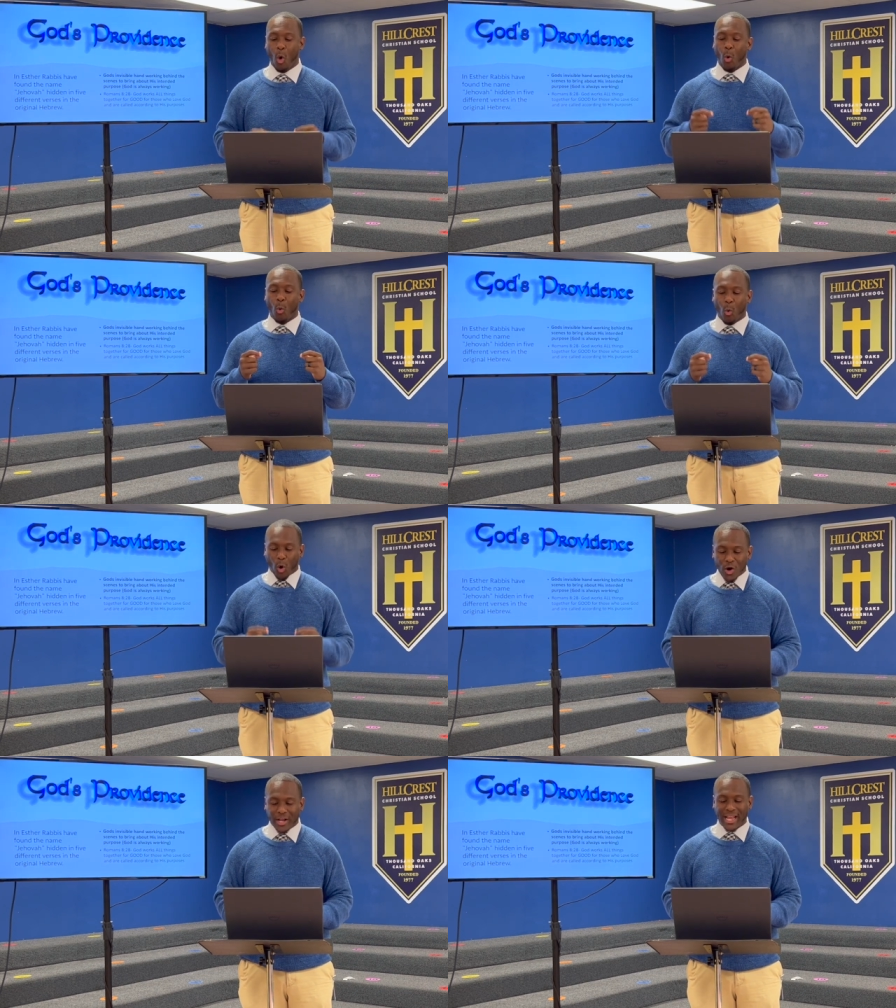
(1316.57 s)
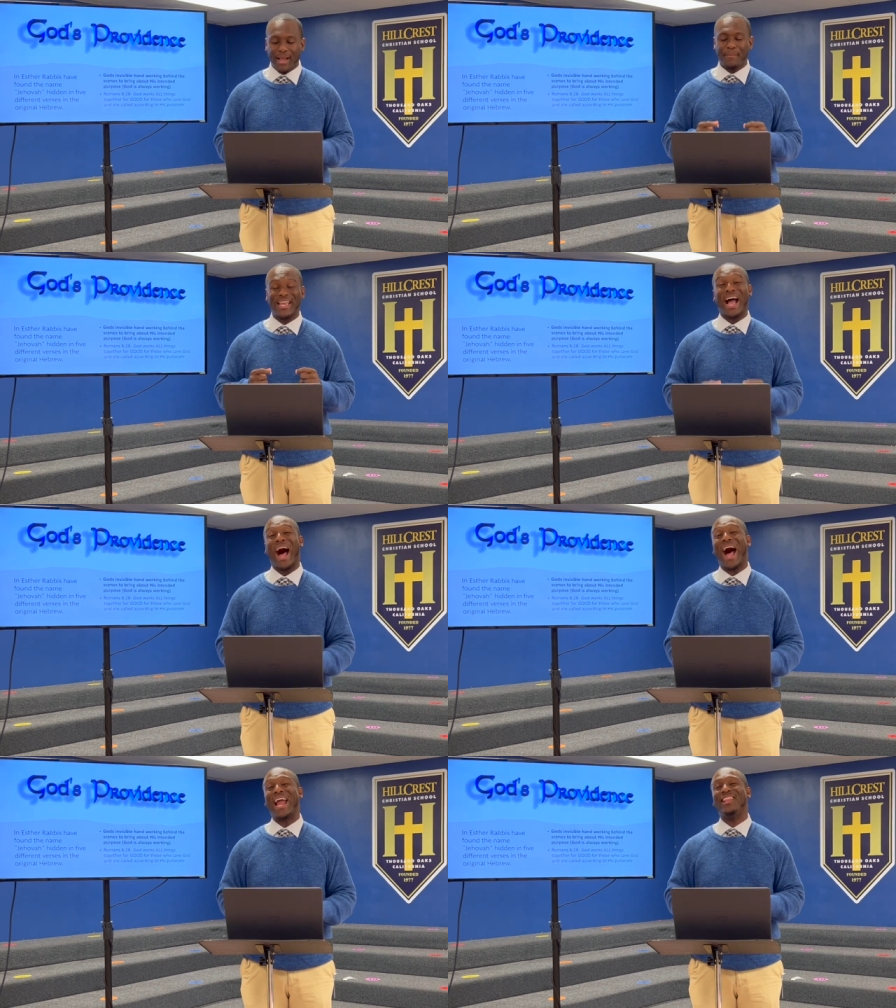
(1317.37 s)
working
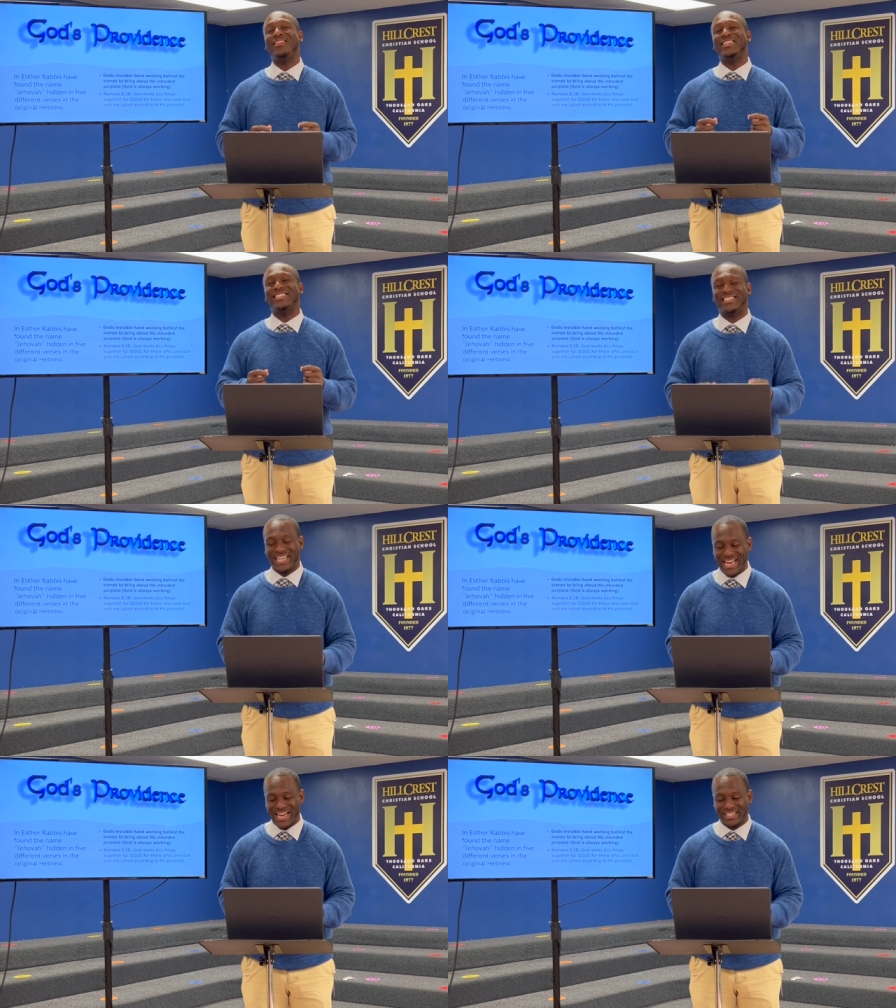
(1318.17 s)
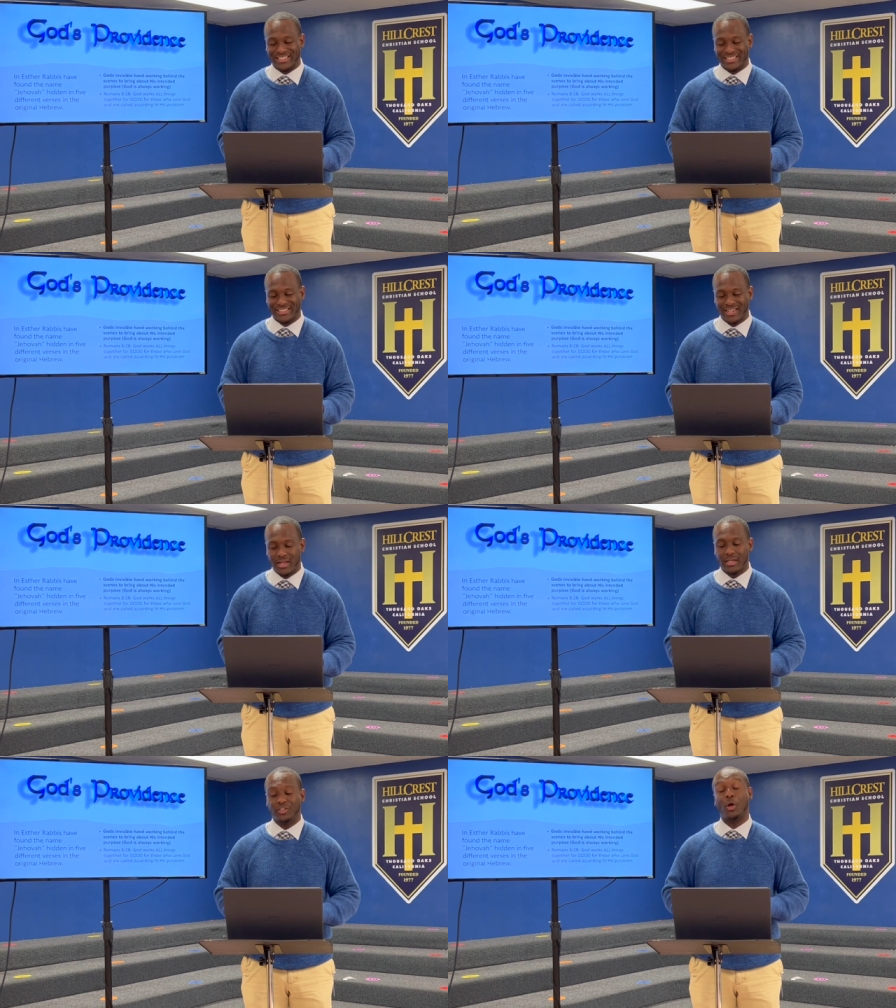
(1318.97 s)
behind the scenes
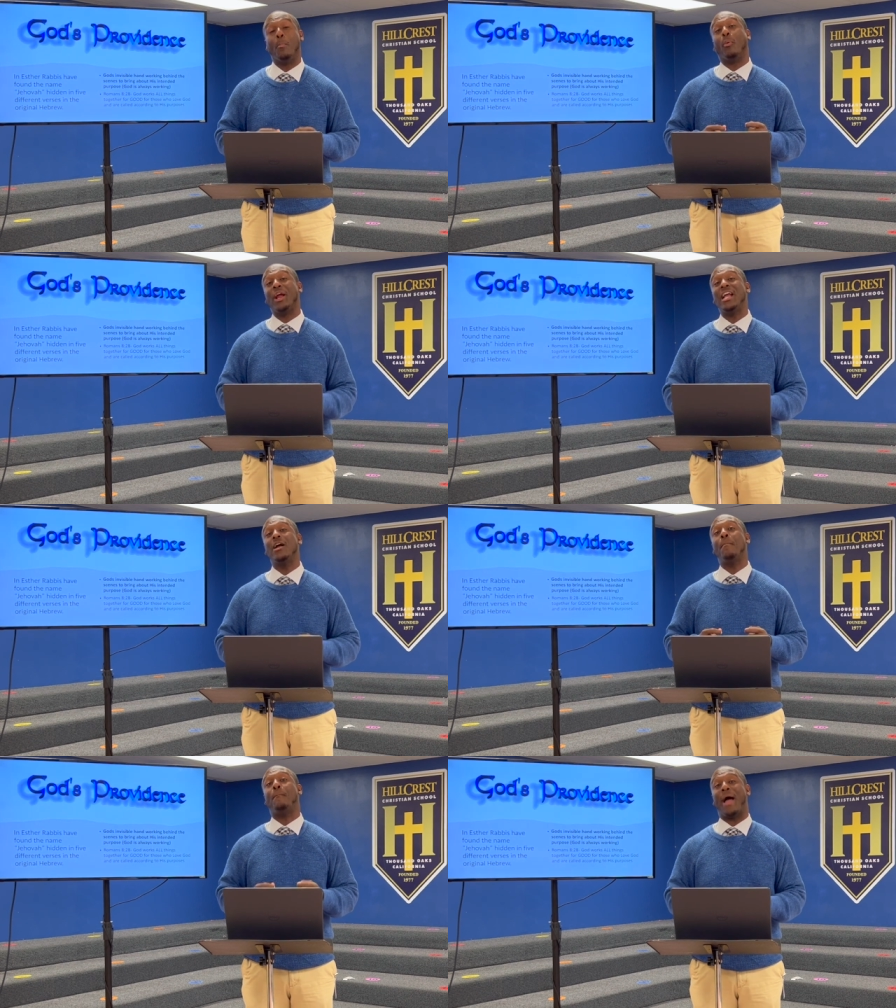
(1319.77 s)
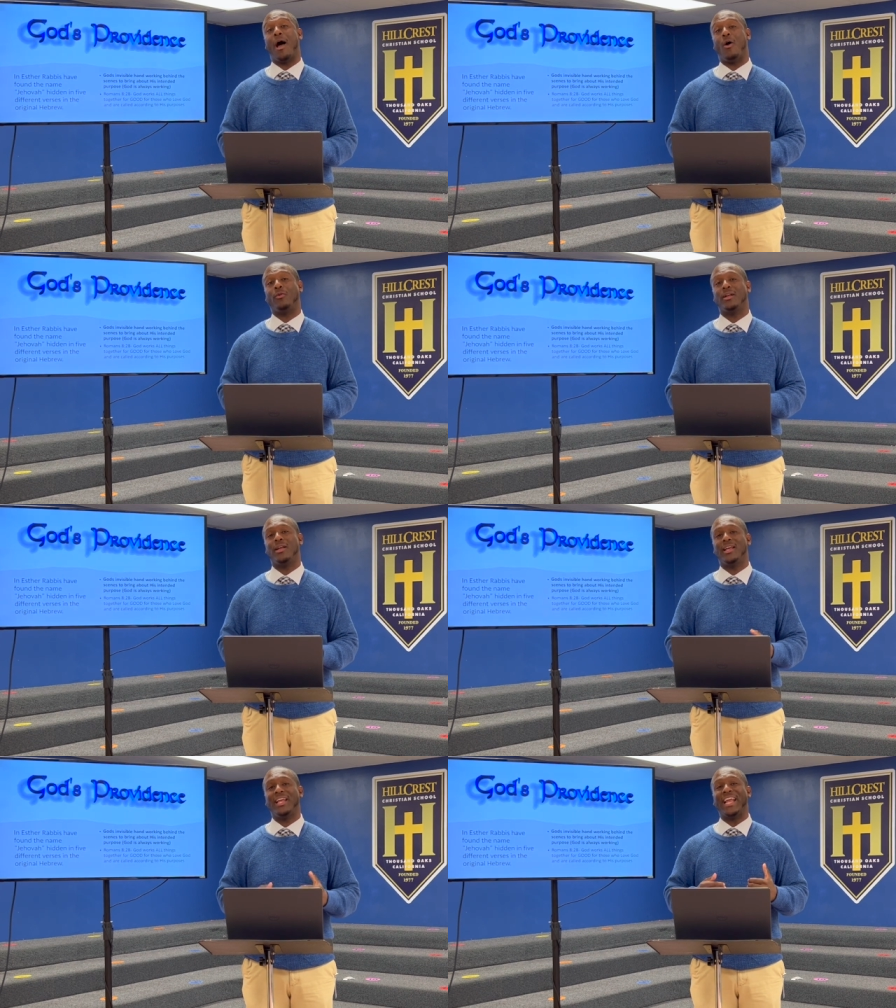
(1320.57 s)
to bring about
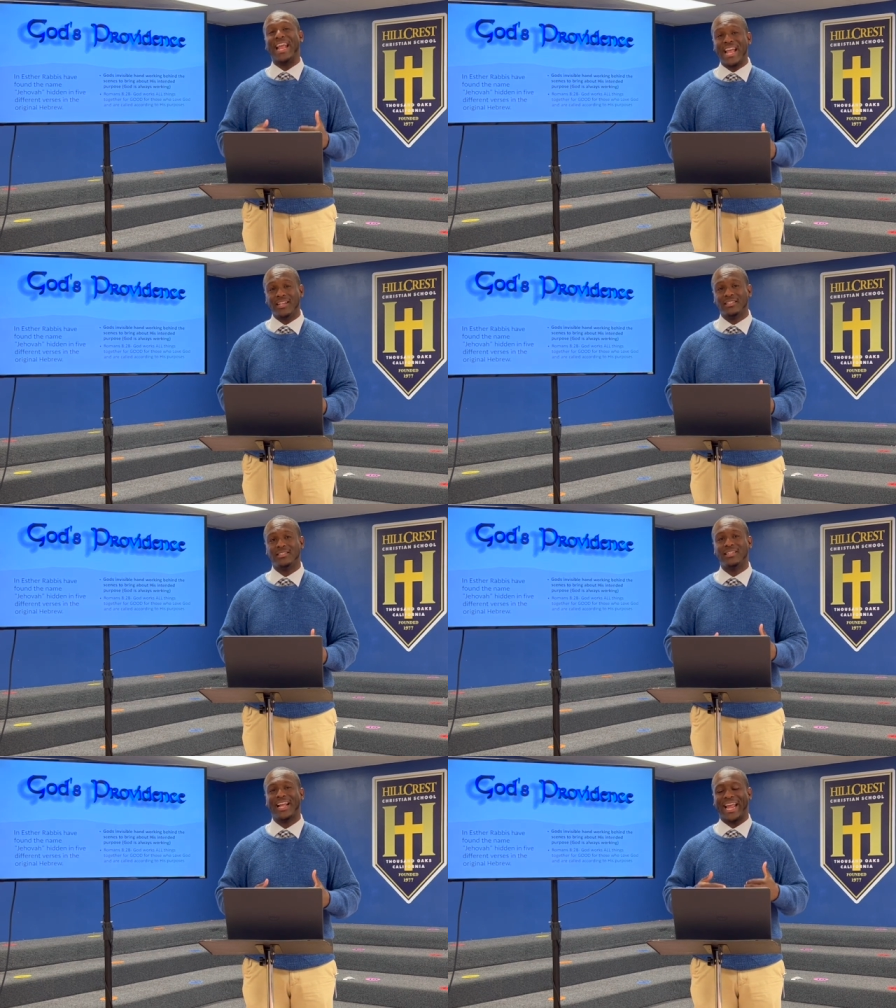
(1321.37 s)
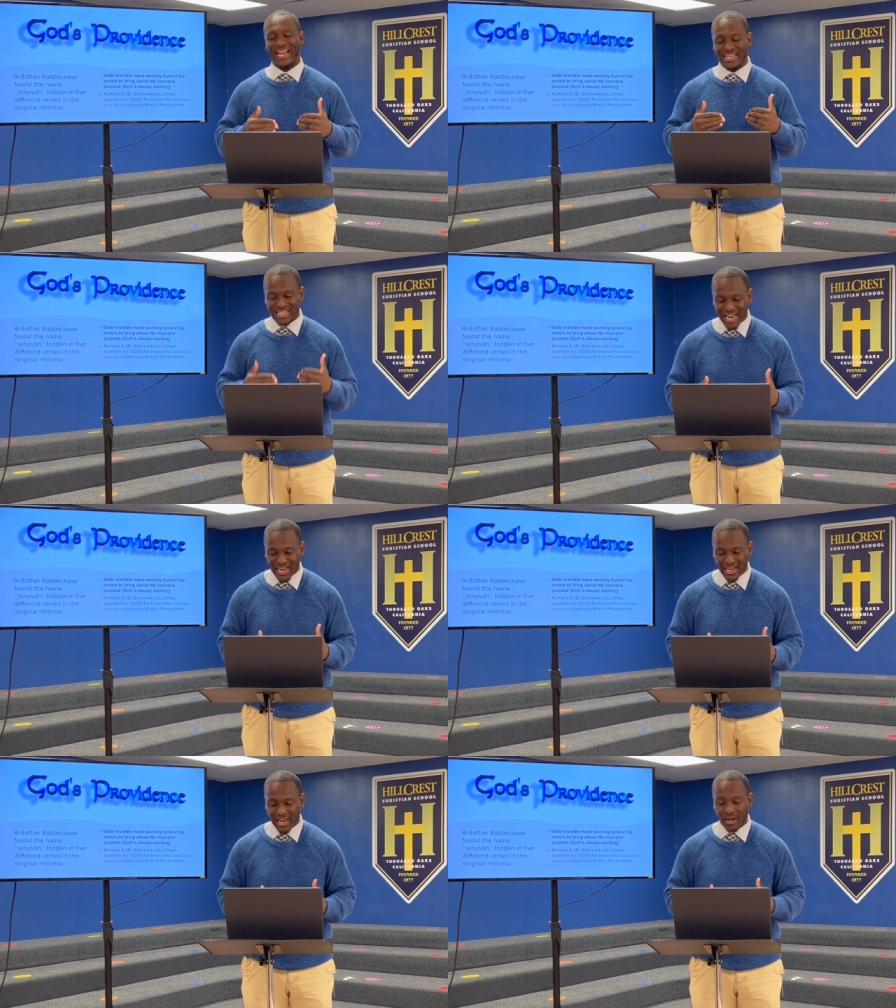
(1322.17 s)
His
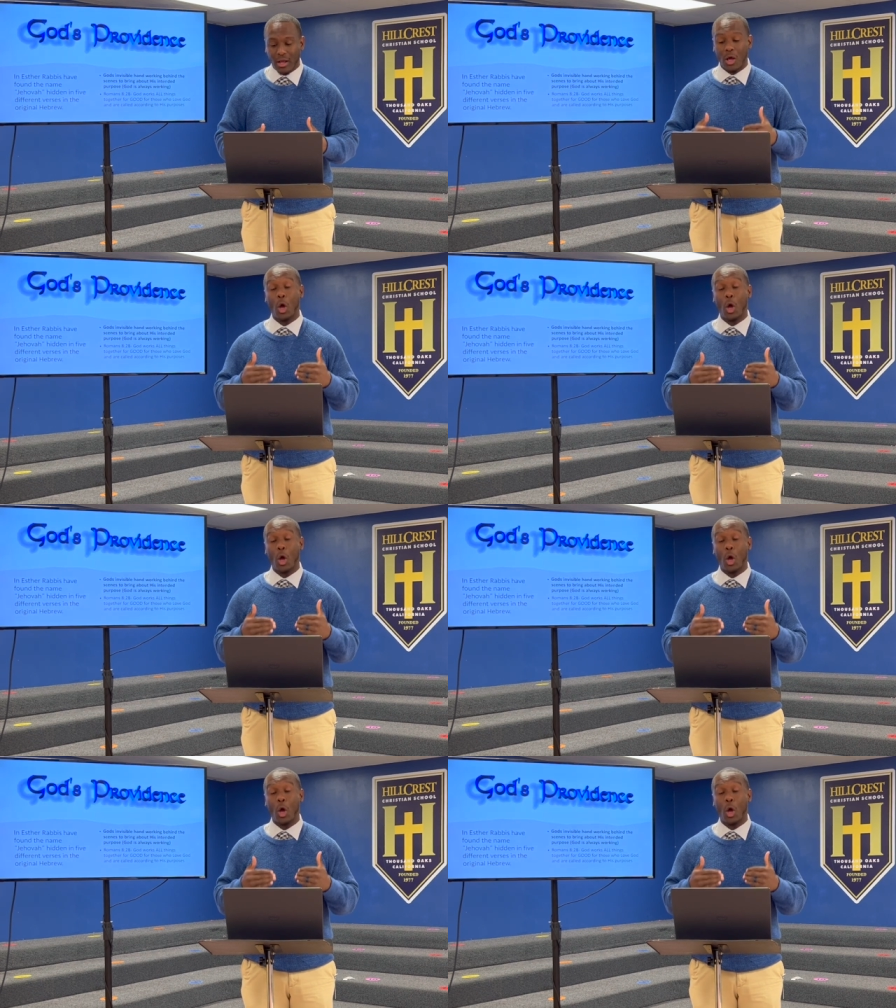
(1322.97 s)
intended